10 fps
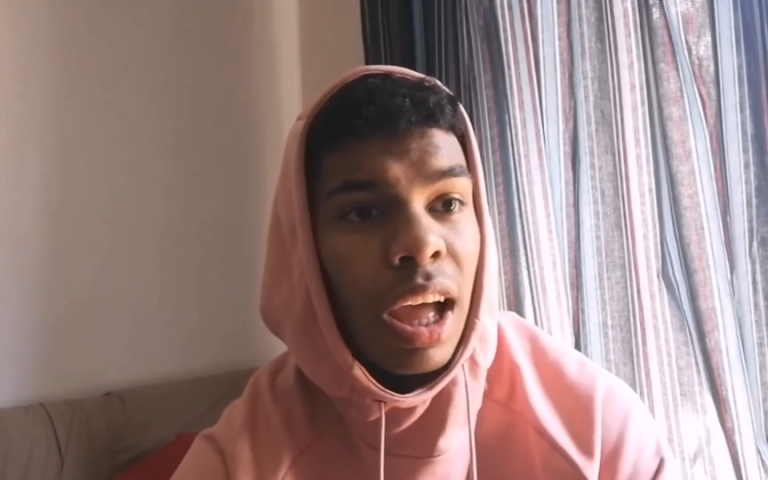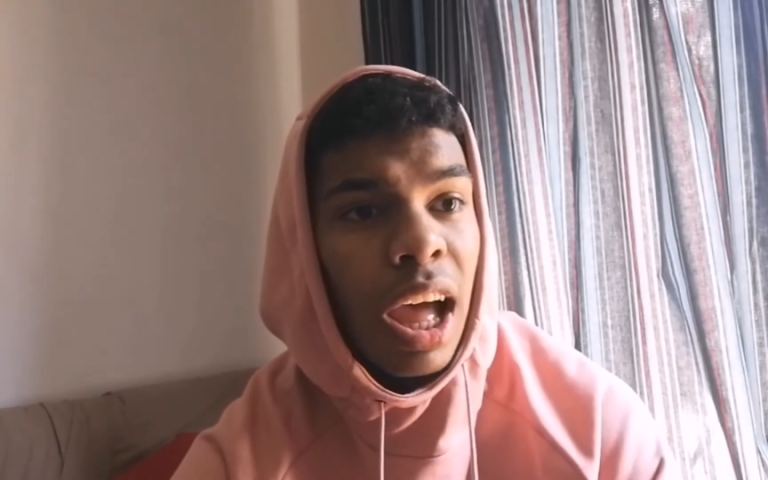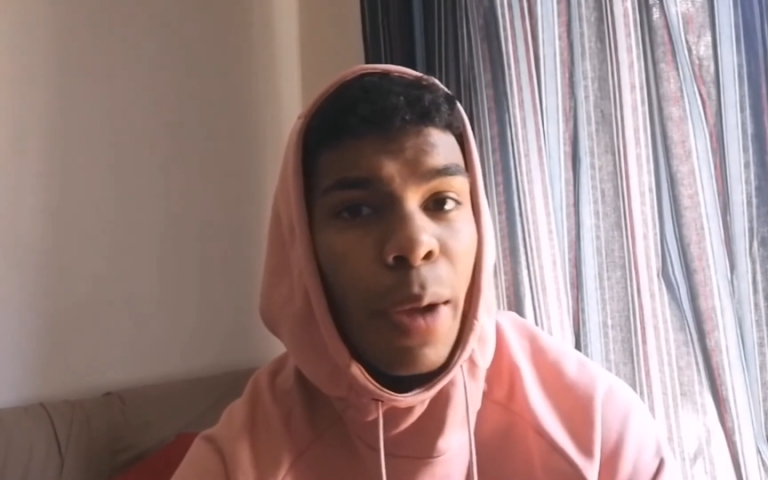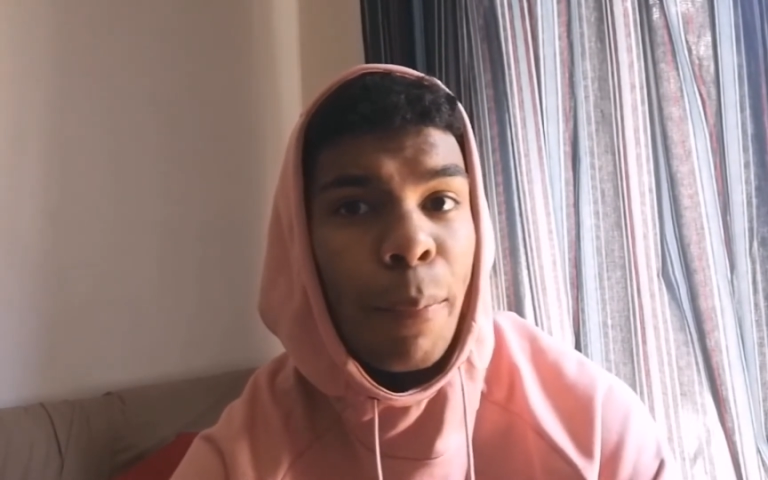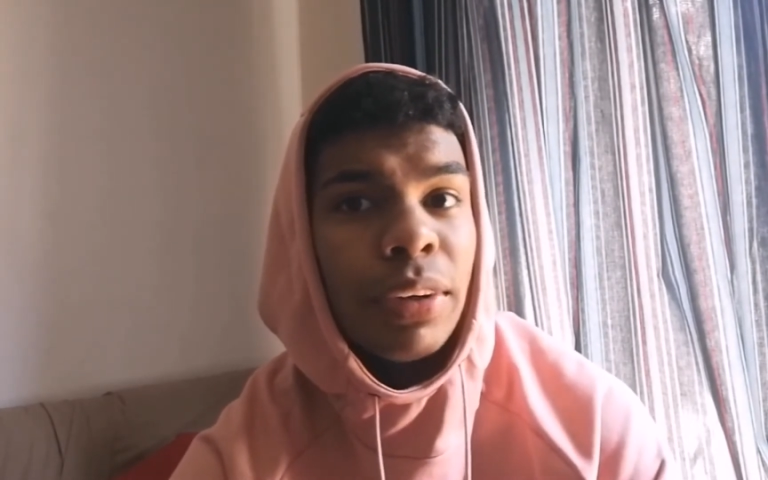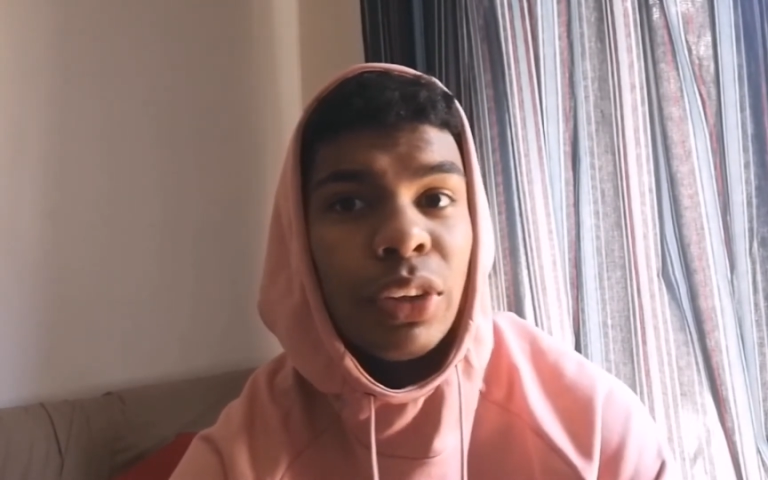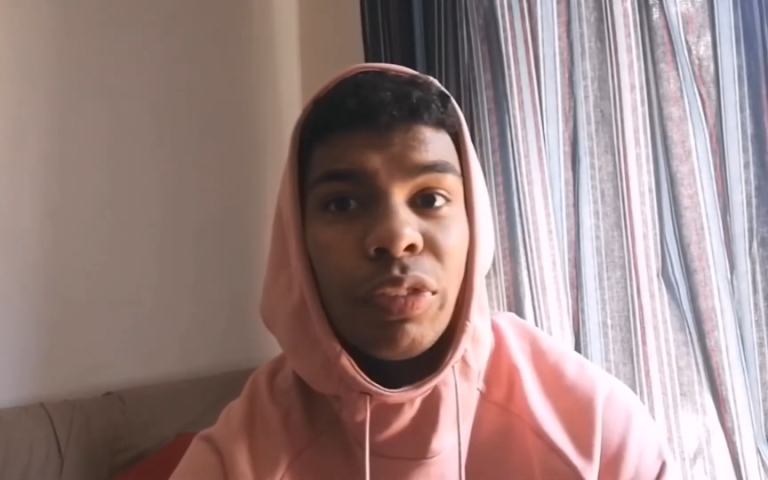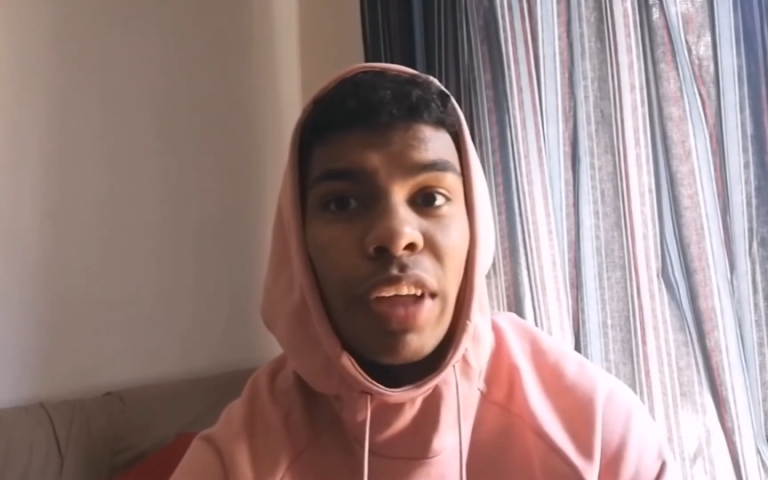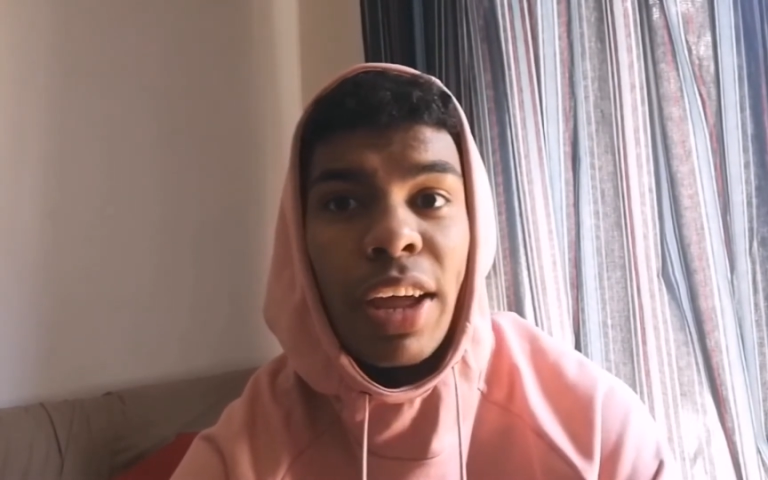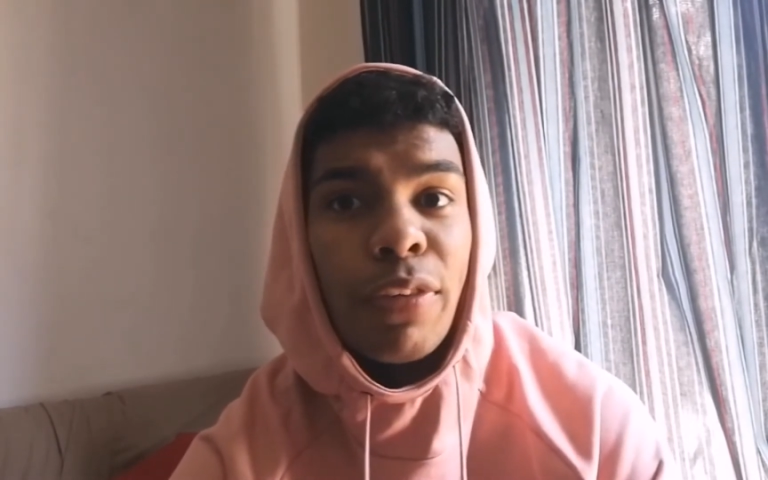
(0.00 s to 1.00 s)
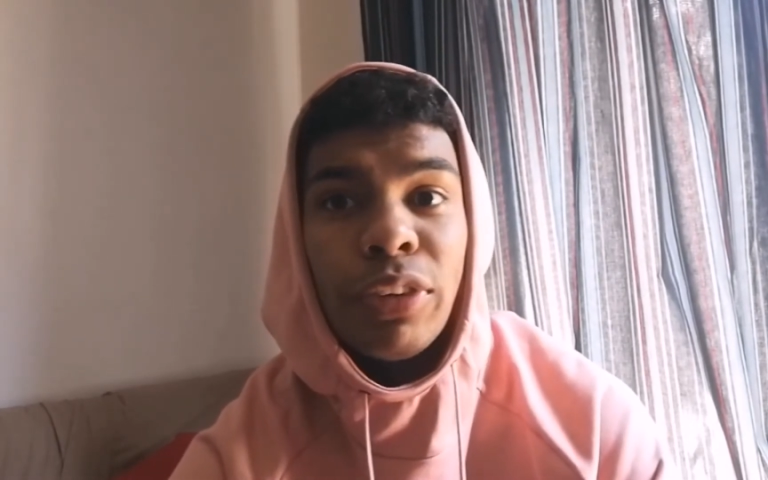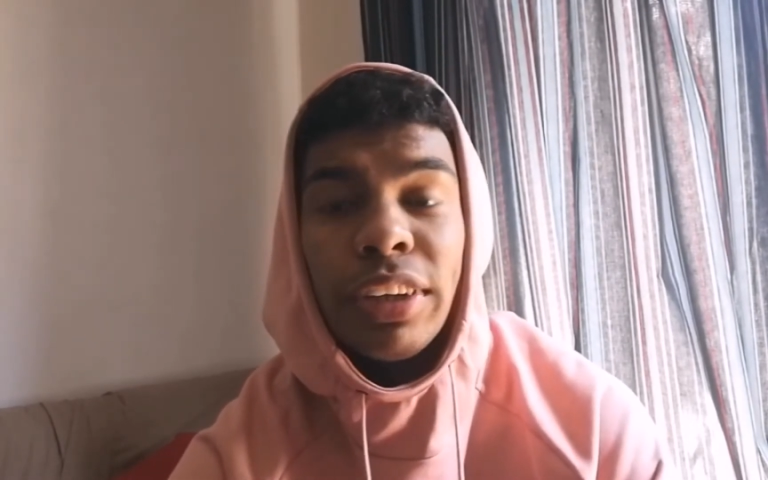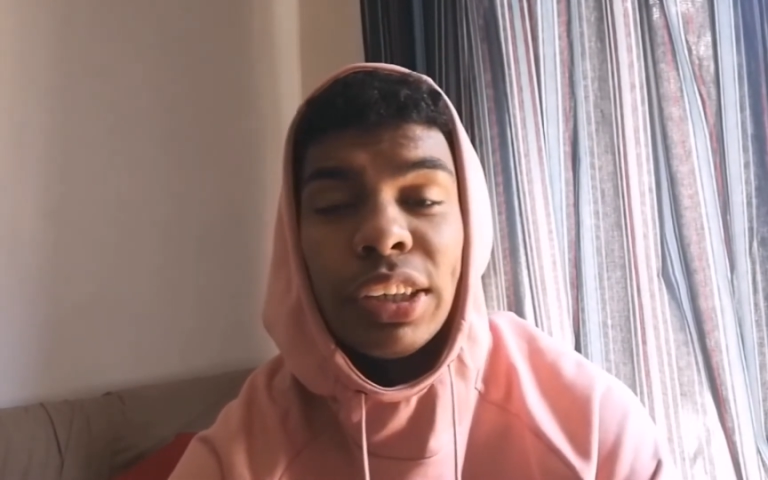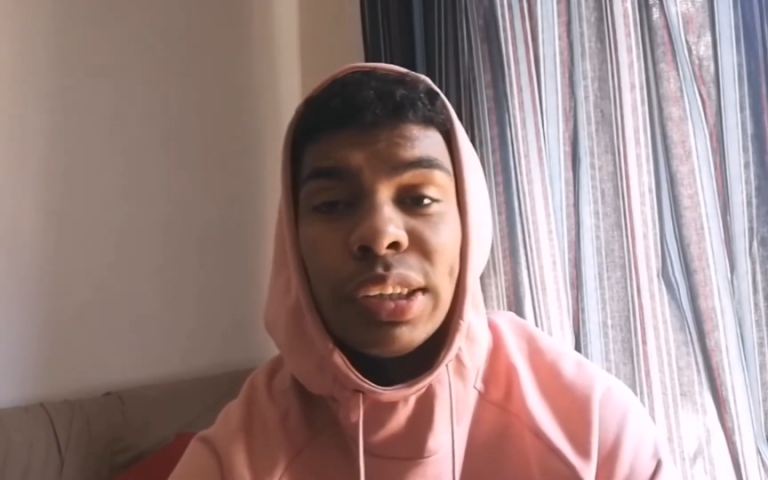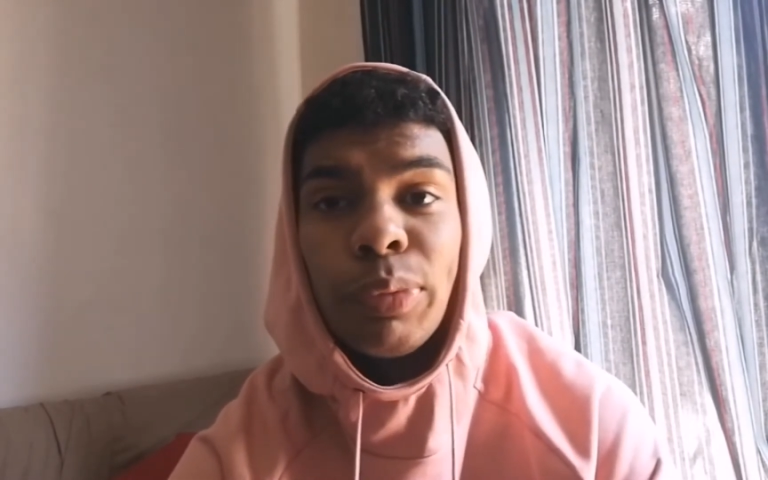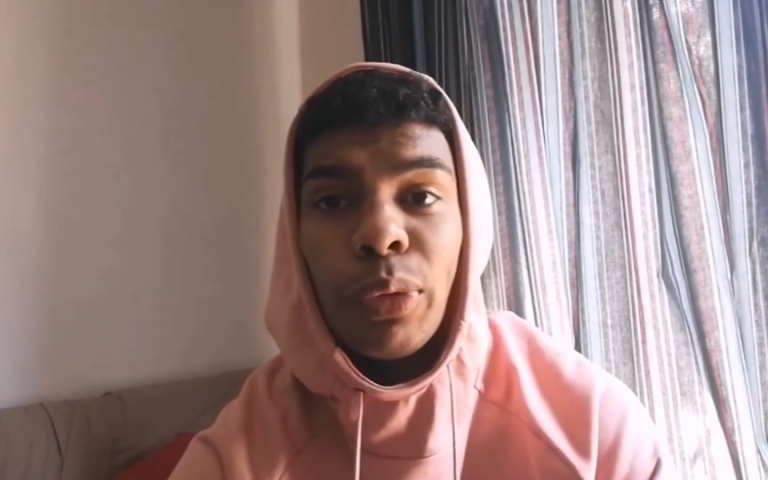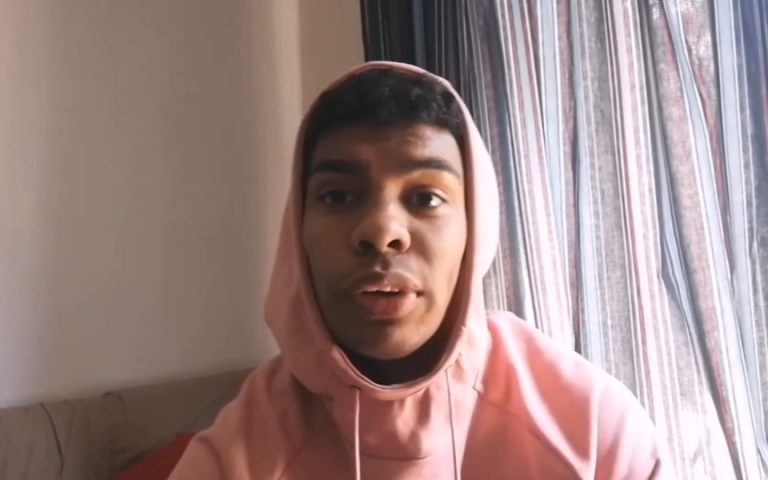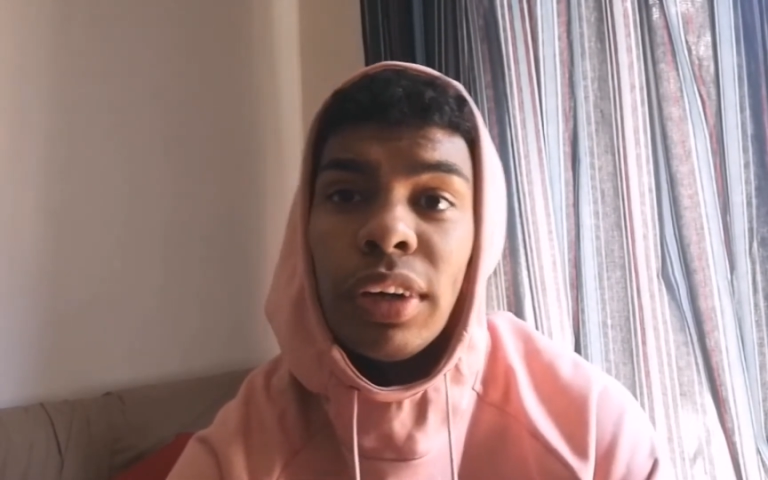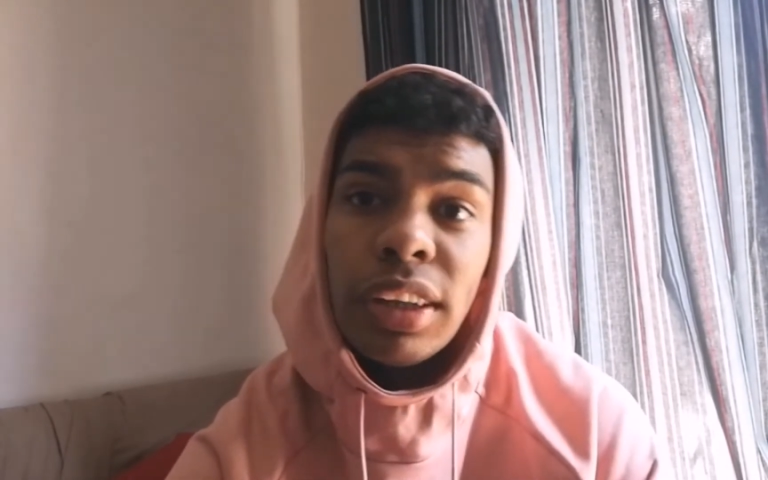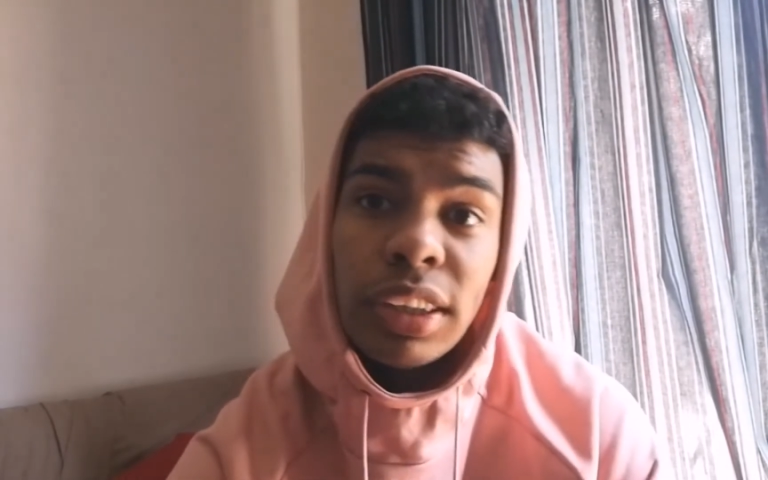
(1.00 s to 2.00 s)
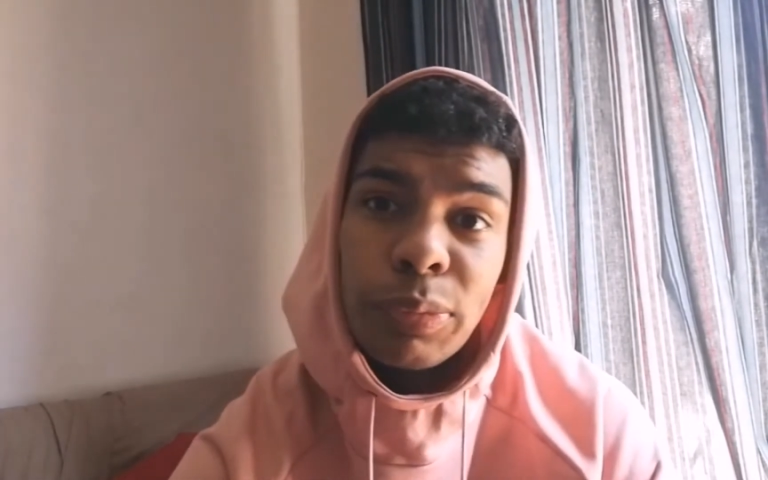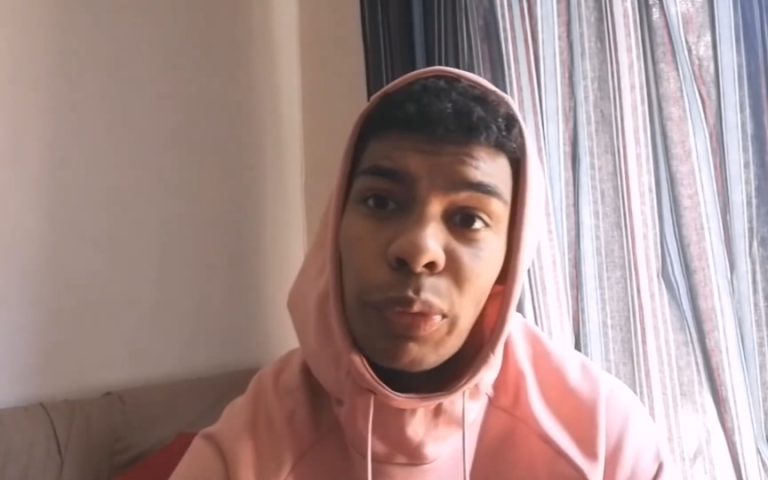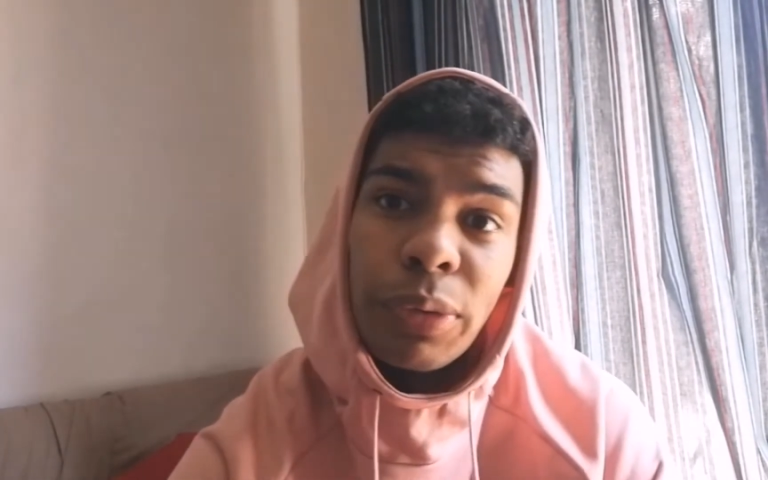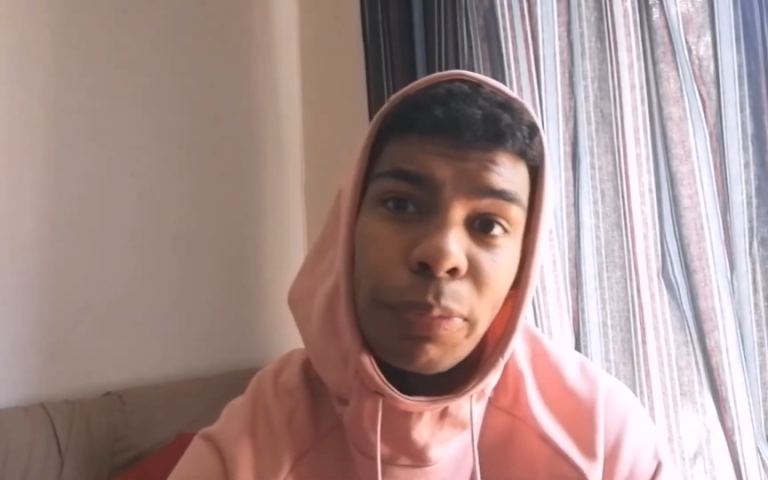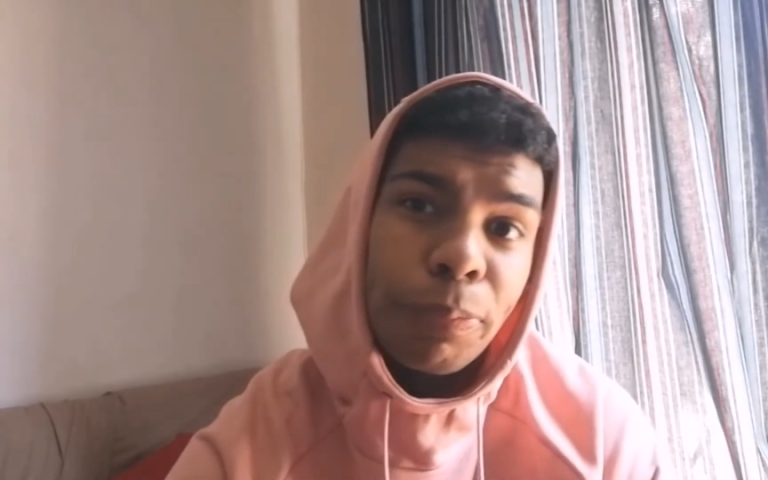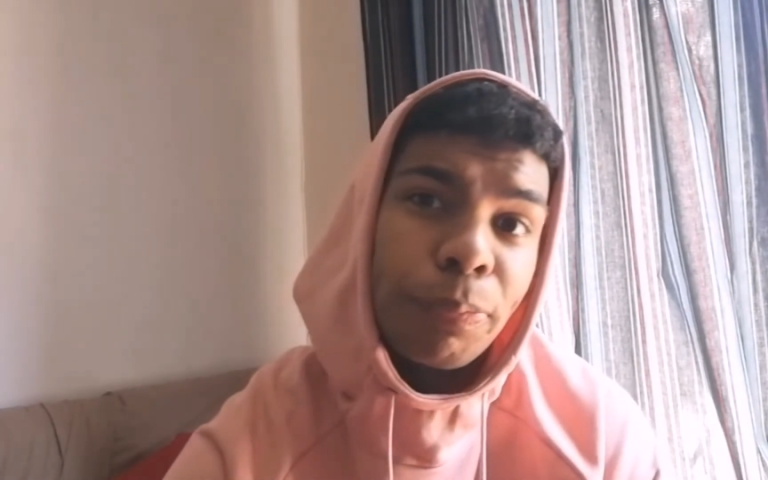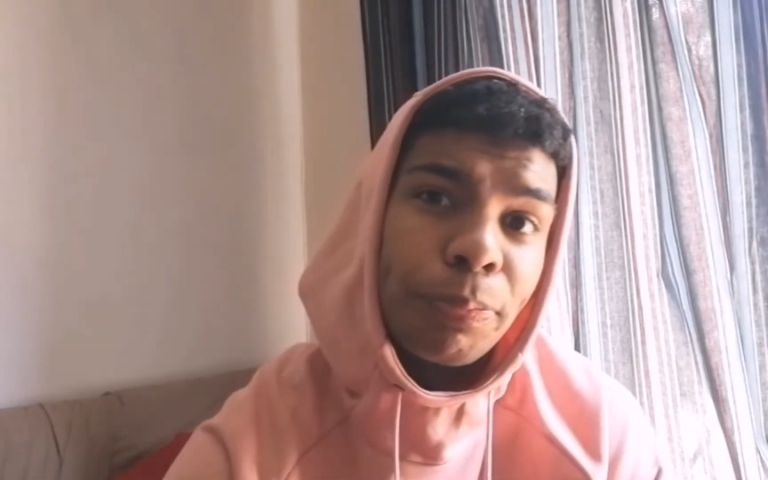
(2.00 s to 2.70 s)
How much of that have we explored at this point?